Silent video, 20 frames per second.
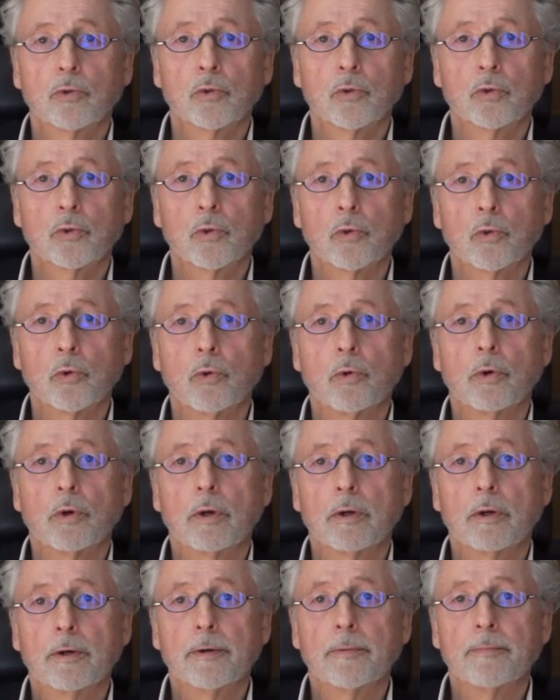to
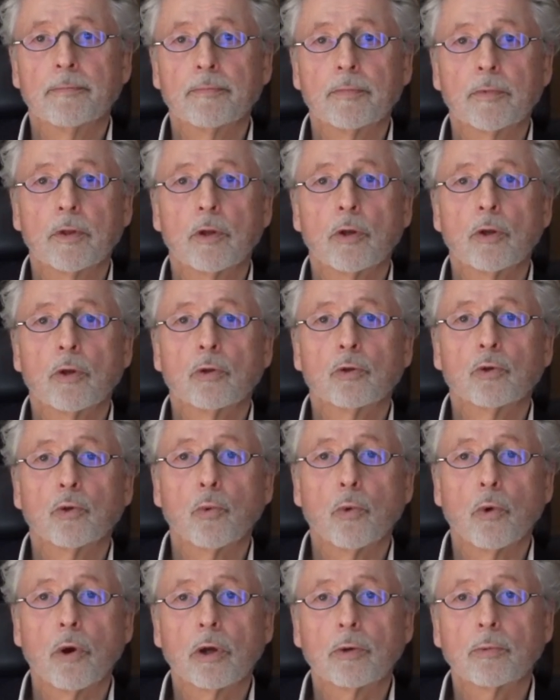
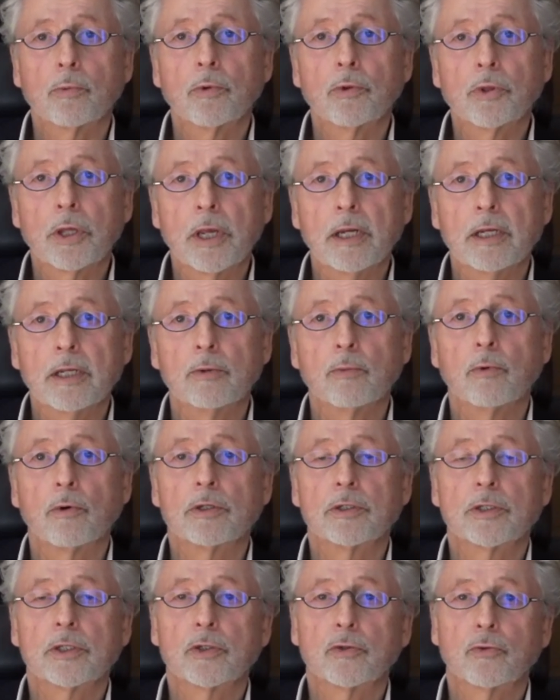work with Healing
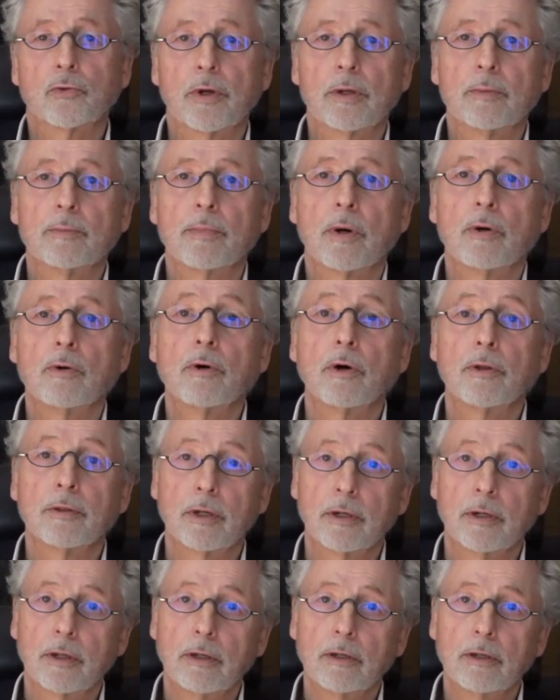Voices Rainbow on
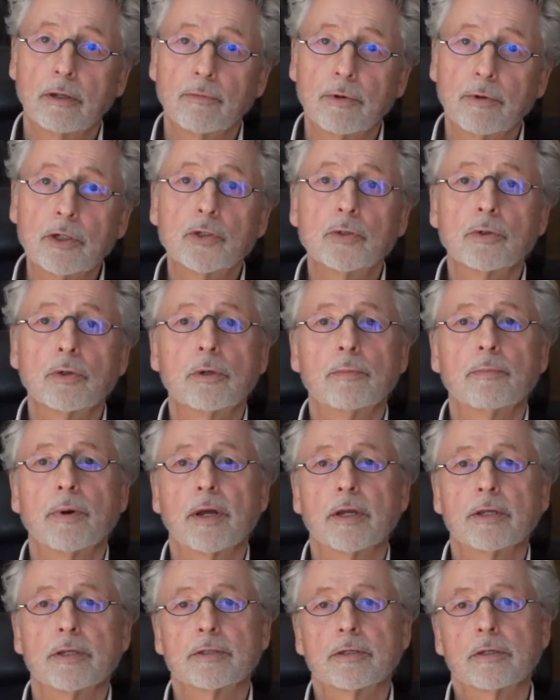an individual
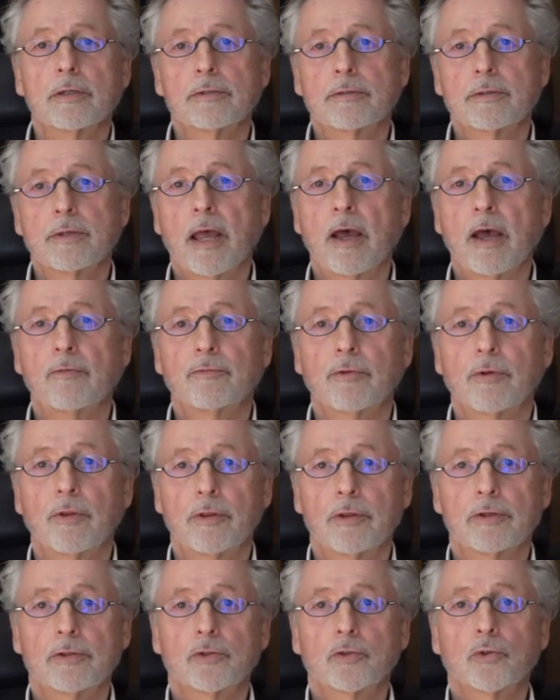basis after
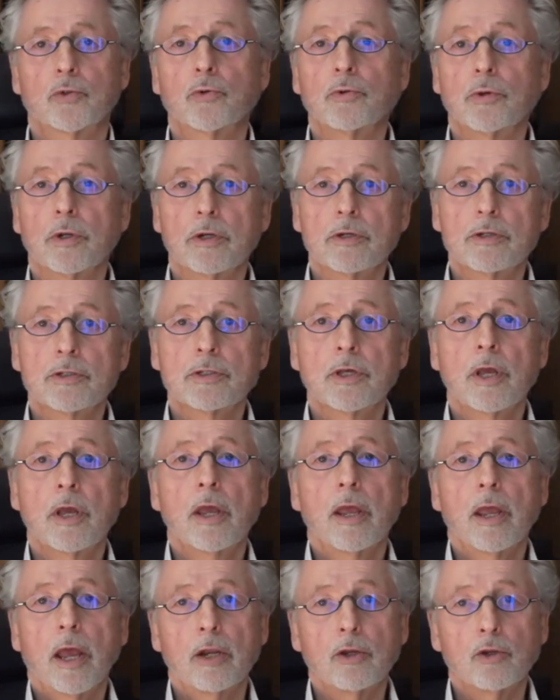these 2 years,
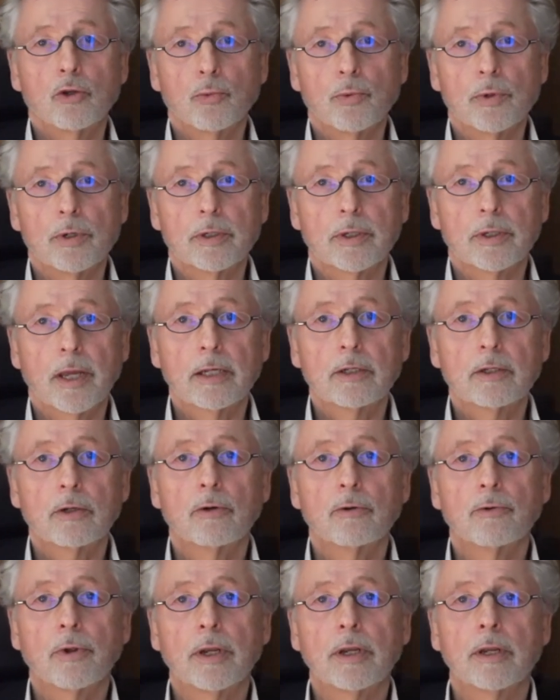and you will get
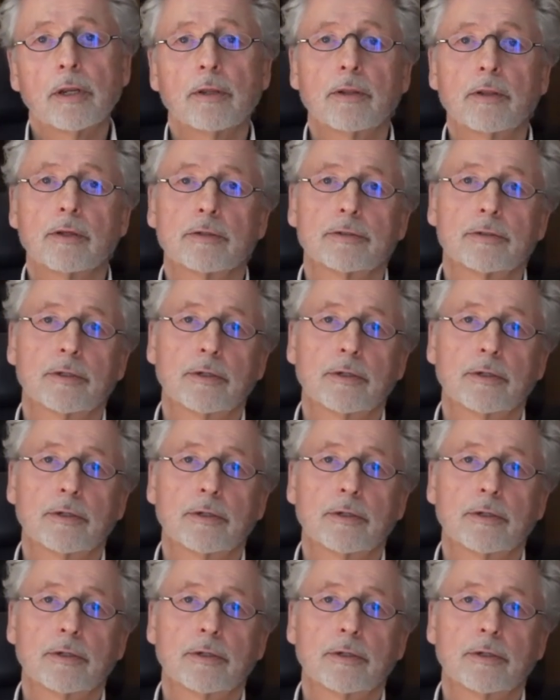already the